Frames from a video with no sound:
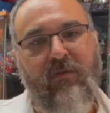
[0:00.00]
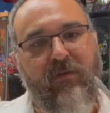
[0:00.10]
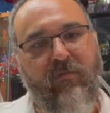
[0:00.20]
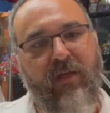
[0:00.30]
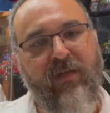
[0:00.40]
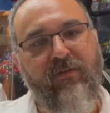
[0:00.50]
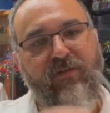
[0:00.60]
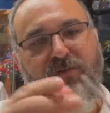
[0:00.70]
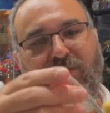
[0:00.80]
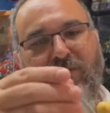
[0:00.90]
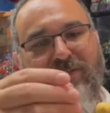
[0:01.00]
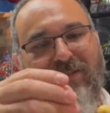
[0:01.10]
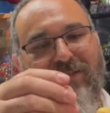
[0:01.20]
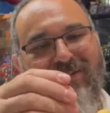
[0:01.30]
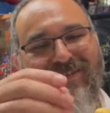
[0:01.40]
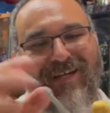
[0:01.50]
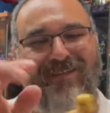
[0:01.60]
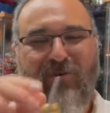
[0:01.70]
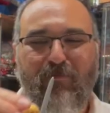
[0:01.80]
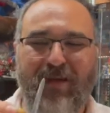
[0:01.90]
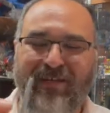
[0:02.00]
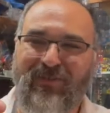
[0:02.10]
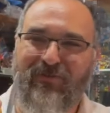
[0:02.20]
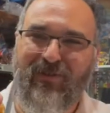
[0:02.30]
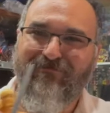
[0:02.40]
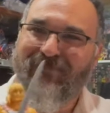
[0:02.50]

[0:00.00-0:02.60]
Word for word: I'm liking the sword. It's a little it's got a little bend to it.